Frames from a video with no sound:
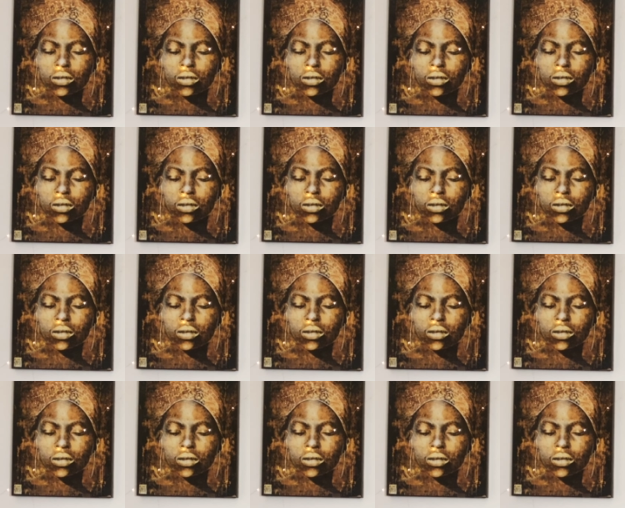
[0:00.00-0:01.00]

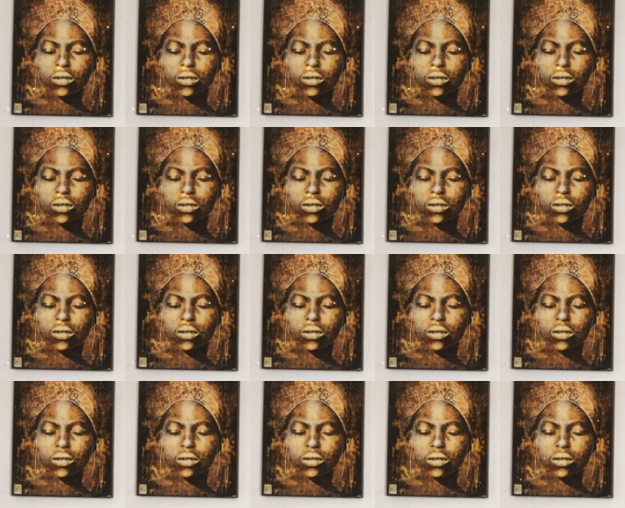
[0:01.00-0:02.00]

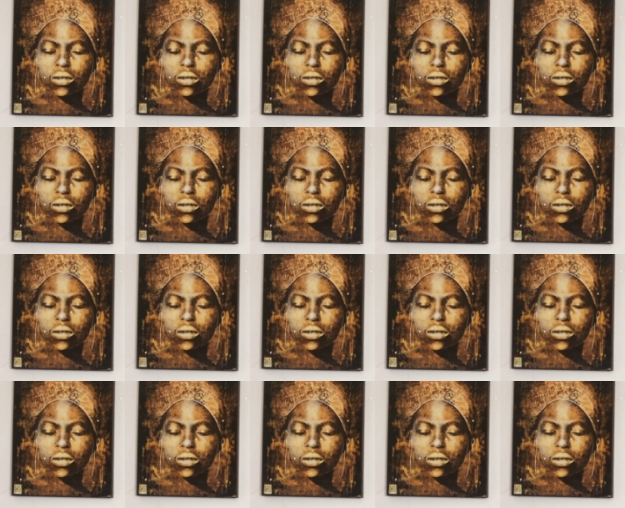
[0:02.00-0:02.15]
Nobody speaks.